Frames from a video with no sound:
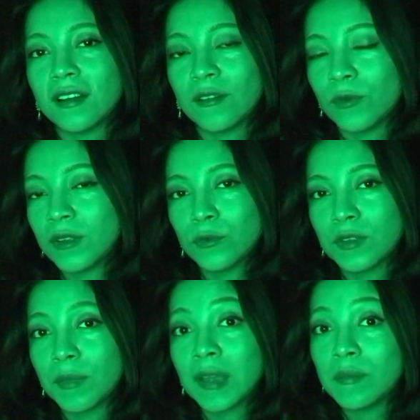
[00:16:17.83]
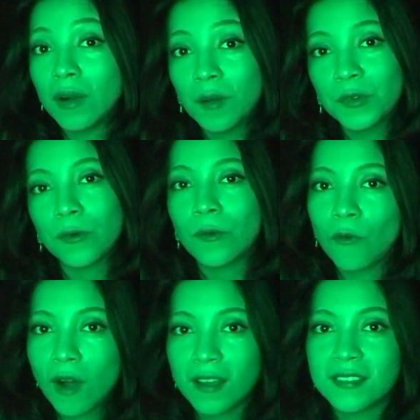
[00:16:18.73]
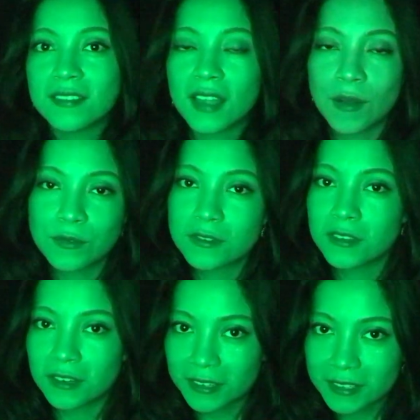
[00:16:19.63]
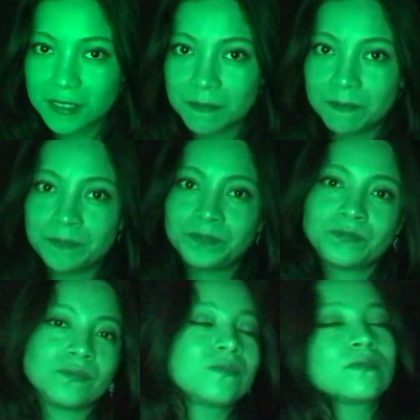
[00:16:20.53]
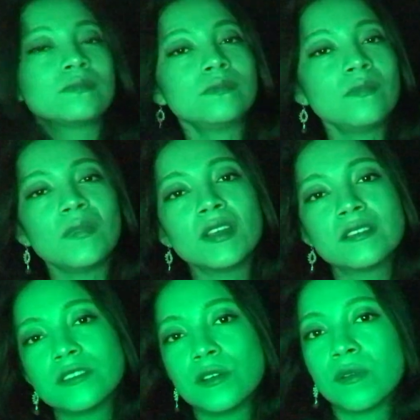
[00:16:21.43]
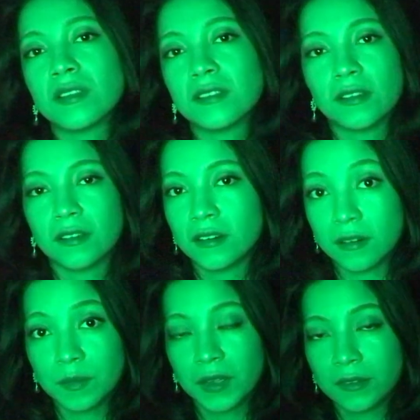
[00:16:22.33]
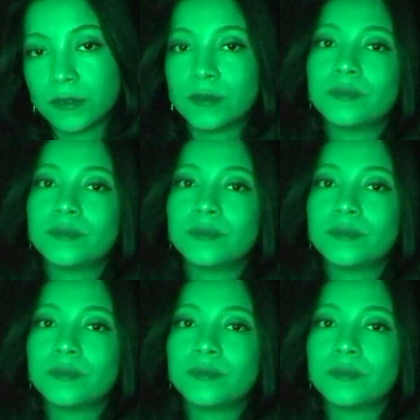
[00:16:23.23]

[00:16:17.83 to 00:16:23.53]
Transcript: went with my mom, who was downstairs. She was in her bedroom.